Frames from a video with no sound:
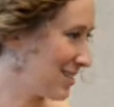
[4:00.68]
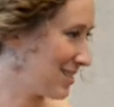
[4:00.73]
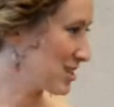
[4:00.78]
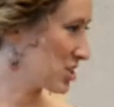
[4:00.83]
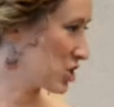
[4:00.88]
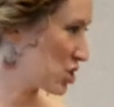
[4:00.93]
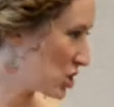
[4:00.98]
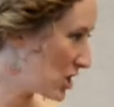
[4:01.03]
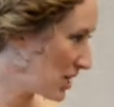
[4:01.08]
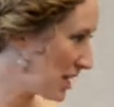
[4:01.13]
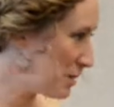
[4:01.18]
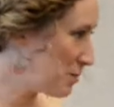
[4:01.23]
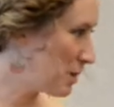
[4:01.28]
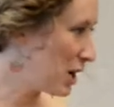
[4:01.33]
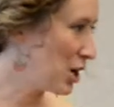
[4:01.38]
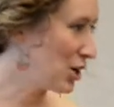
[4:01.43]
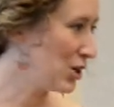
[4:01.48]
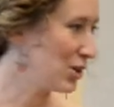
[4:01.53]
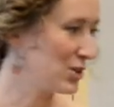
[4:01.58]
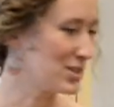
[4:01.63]
There's
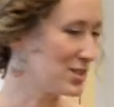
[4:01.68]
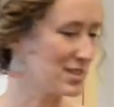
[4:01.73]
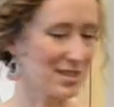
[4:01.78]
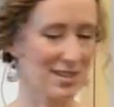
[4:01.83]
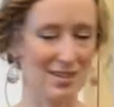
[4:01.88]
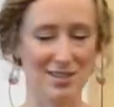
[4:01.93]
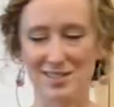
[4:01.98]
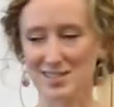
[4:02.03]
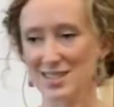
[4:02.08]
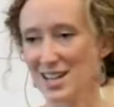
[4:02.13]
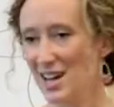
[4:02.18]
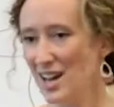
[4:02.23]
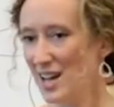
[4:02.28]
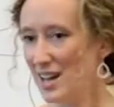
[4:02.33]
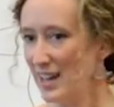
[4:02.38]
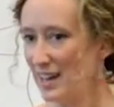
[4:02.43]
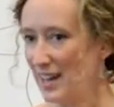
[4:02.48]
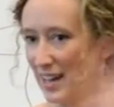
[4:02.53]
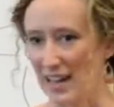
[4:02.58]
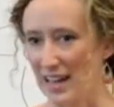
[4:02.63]
GMOs, there's
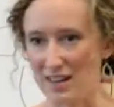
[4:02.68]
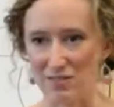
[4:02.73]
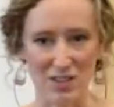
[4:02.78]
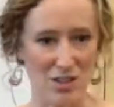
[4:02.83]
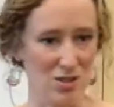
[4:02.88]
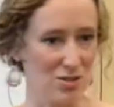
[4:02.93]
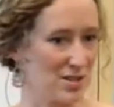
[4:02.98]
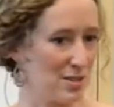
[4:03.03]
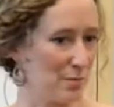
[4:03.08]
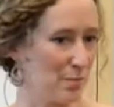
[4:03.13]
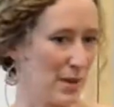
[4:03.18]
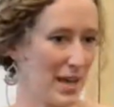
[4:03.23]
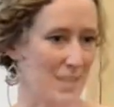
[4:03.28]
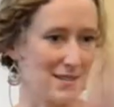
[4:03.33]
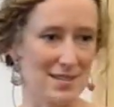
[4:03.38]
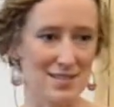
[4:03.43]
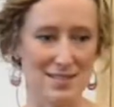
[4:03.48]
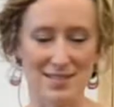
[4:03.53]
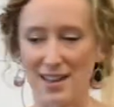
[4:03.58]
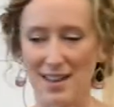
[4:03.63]
heavy use of
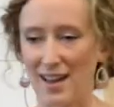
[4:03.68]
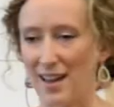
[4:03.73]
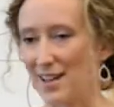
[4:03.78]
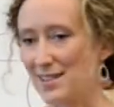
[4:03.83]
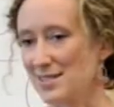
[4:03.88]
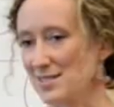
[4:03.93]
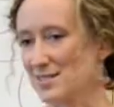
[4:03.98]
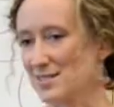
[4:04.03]
pesticides,